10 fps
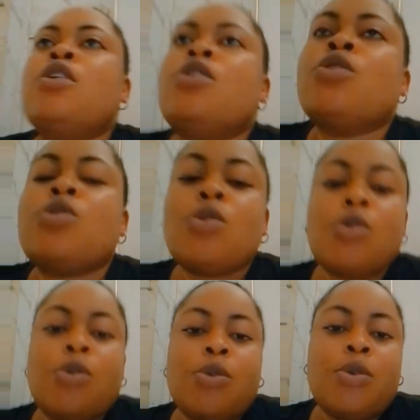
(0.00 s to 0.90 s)

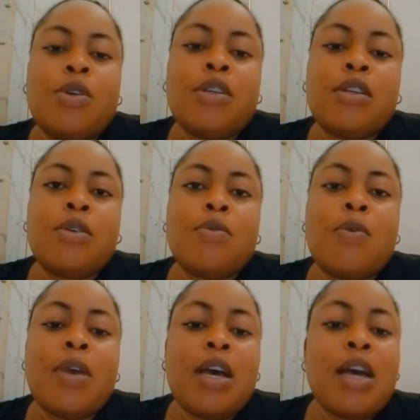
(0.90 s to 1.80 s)
So we
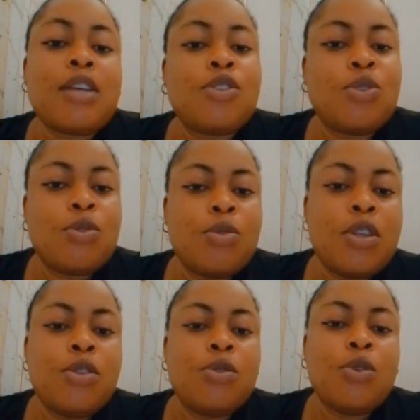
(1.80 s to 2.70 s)
were asked
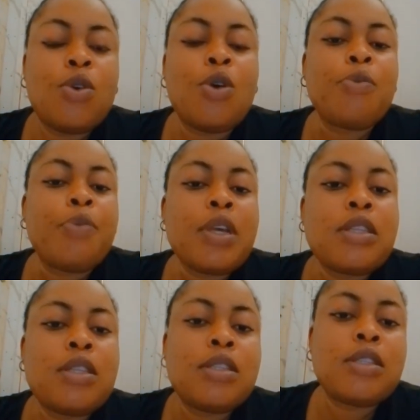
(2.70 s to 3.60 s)
to compare
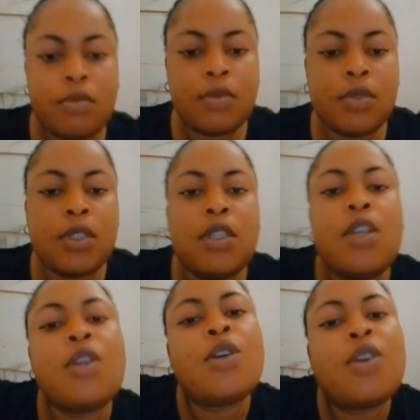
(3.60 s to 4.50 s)
this.
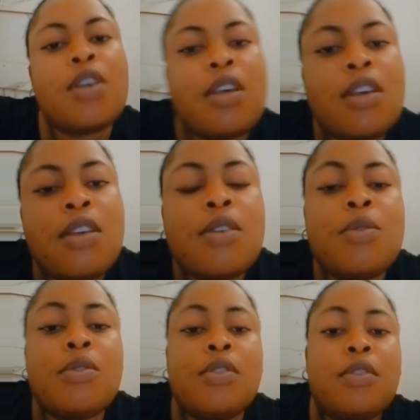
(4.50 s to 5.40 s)
Okay,
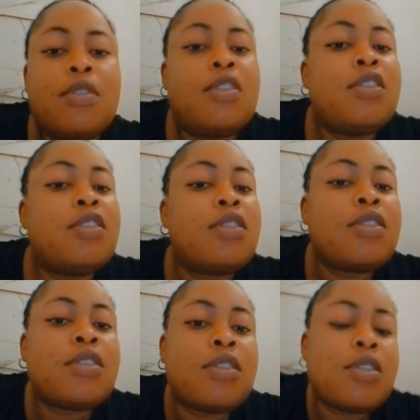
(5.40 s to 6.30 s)
in
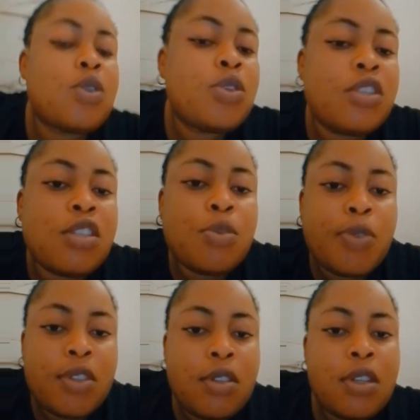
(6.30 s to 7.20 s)
this audience
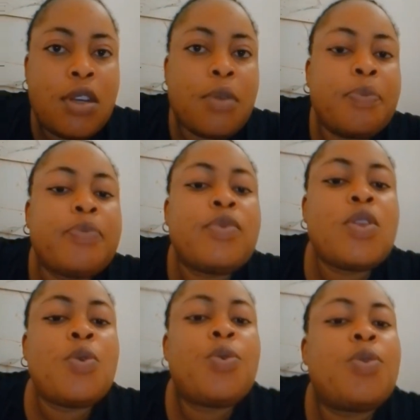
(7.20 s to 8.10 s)
persona,
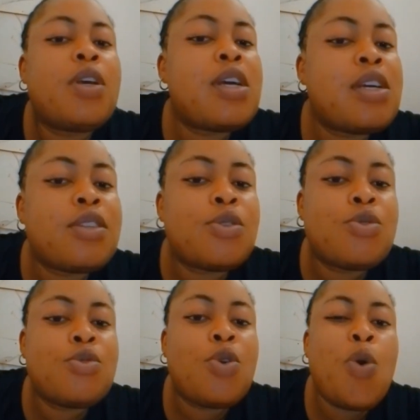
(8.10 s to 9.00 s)
we are asked
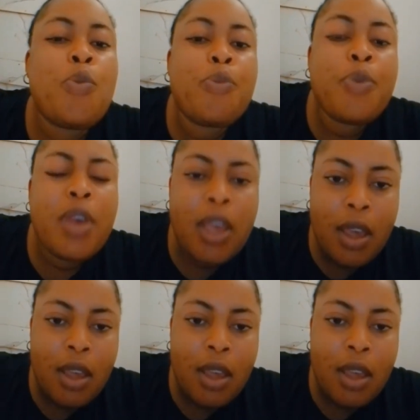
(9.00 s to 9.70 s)
to compare